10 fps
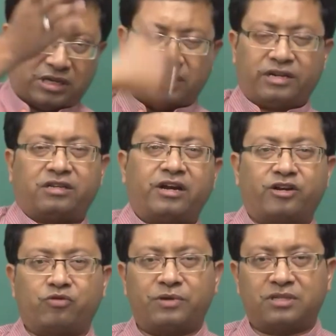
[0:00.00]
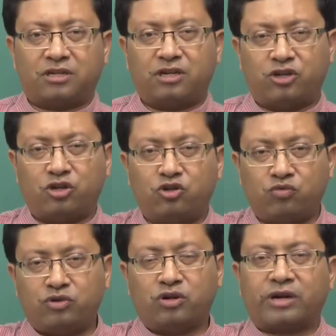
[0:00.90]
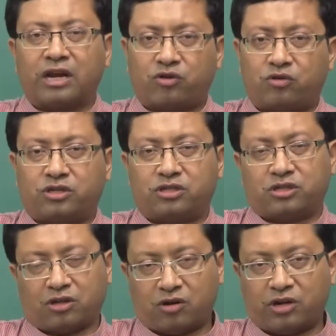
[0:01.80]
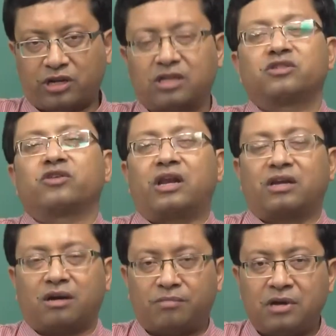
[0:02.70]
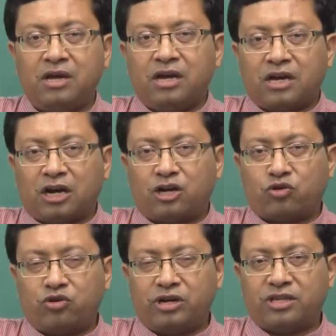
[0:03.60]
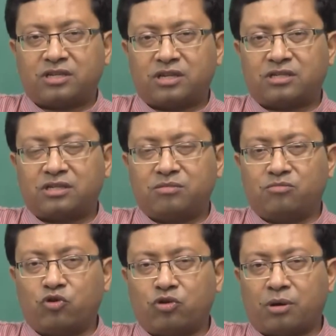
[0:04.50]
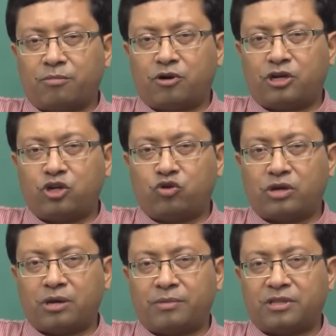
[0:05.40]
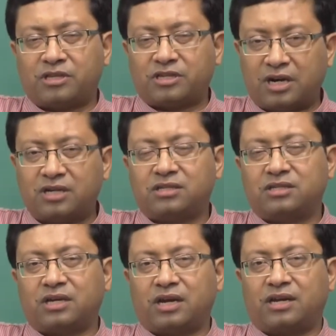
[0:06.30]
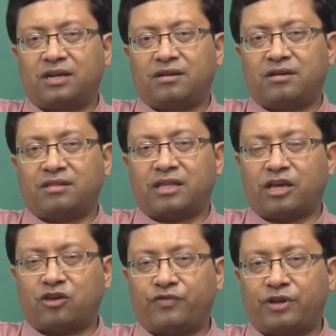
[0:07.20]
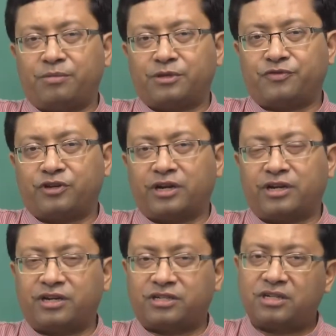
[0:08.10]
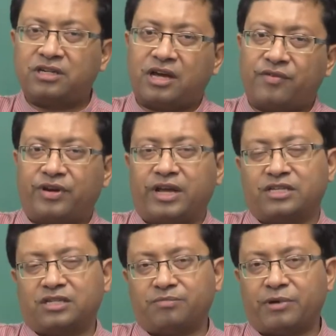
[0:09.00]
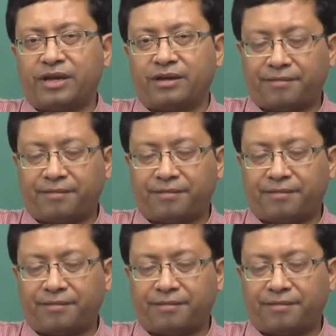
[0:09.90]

and try to basically redo your calculations accordingly. So I will continue discussing more about TQM and the charts, and thank you very much for your attention. Have a nice day. Bye.